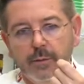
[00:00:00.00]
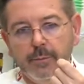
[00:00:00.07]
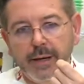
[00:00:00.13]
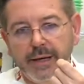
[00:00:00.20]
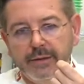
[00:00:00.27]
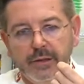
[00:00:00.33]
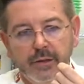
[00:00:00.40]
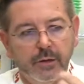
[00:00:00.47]

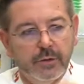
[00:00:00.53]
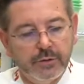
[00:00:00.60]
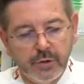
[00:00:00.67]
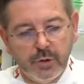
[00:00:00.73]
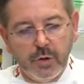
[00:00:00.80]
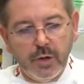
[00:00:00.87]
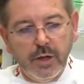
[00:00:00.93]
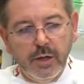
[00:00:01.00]
biting on.
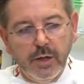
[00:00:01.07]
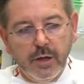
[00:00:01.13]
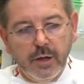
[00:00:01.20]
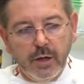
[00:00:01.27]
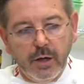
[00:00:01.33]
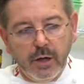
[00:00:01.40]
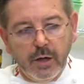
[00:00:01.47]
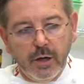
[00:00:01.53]
So
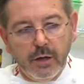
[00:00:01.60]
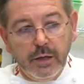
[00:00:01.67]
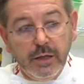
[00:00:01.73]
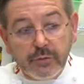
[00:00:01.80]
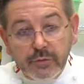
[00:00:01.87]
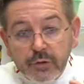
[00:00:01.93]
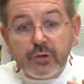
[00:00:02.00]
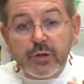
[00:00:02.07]

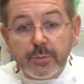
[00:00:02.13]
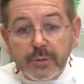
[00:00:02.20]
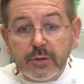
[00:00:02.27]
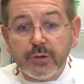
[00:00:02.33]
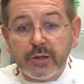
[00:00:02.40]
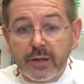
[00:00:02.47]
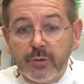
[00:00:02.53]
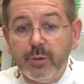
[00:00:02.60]
even sometimes
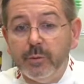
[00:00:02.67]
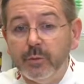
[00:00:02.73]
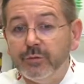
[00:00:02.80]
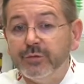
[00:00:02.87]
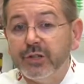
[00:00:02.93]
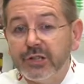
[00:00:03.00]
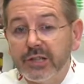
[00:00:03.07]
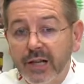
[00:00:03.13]
you can
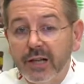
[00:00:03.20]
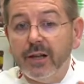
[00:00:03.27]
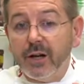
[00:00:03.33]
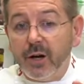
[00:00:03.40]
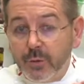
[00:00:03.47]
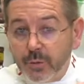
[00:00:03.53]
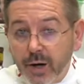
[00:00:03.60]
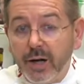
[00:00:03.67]
remove the shell
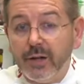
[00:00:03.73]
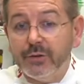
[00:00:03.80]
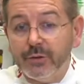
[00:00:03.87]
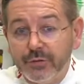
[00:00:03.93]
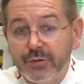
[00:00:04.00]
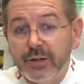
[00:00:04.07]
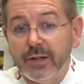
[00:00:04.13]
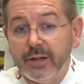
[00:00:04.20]
around
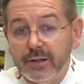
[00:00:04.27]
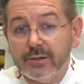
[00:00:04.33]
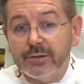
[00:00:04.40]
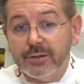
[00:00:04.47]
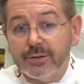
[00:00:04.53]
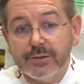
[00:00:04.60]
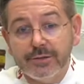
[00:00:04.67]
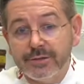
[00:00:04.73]
the filling
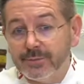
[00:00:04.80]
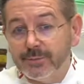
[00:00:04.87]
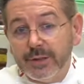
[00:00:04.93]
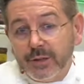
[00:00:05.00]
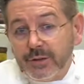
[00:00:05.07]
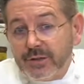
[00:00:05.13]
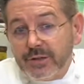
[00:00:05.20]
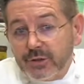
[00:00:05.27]
just
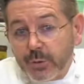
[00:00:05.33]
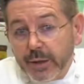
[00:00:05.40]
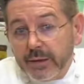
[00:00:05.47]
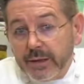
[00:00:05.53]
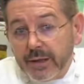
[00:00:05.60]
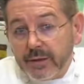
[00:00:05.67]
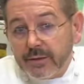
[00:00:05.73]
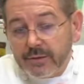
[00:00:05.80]
because it's
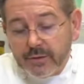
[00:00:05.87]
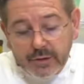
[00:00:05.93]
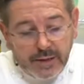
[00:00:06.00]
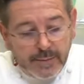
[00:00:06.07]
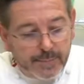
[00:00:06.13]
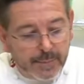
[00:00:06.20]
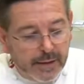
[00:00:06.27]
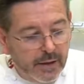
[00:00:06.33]
shrinking, okay?